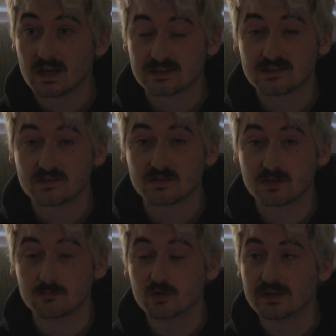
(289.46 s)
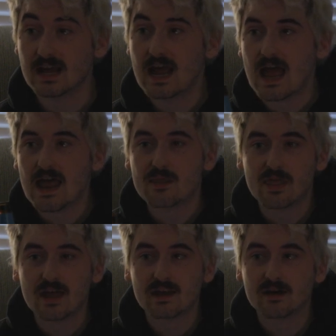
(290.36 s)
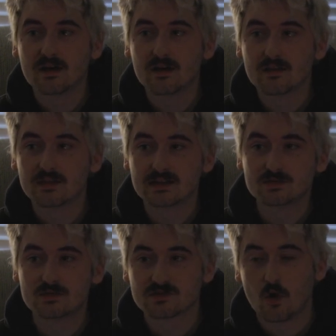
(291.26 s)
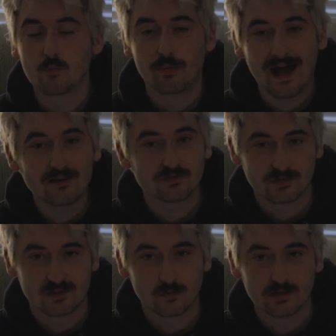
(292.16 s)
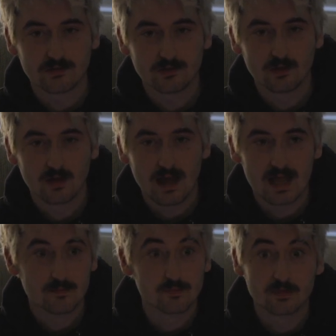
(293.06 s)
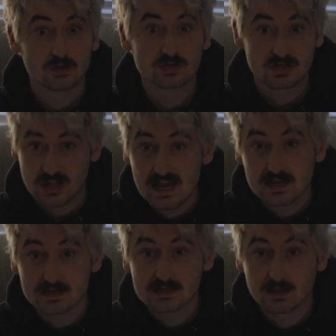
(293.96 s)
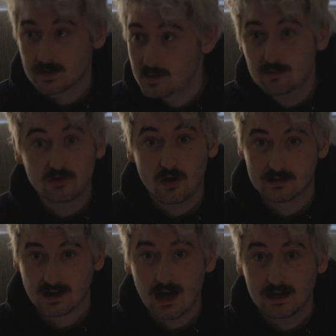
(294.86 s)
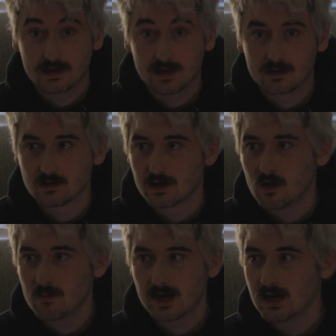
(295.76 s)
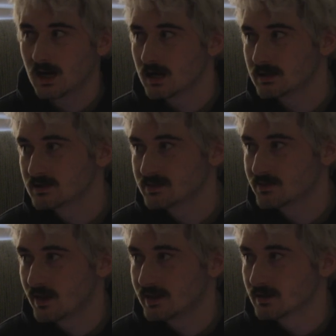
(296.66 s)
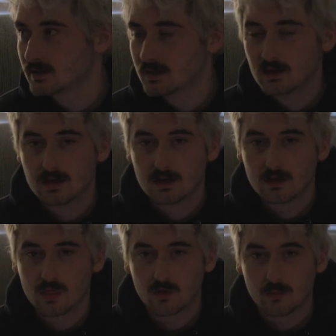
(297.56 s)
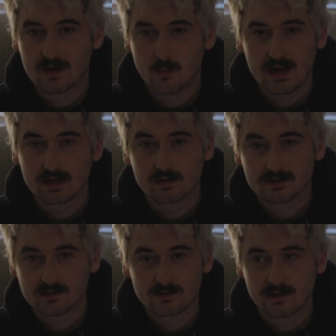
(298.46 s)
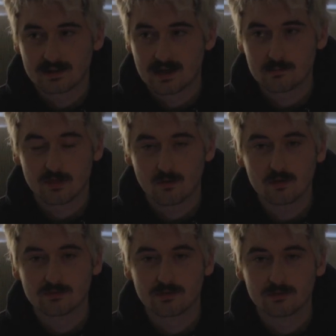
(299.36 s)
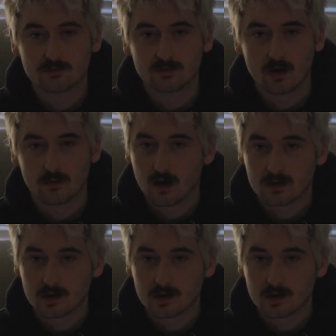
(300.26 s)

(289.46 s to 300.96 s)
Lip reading: this is a good movie. And then they do this whole battle sequence, and there's stakes. Like, people start dying, and you're like, oh my god, this is like the Red Wedding. Like, this is like Game of Thrones going on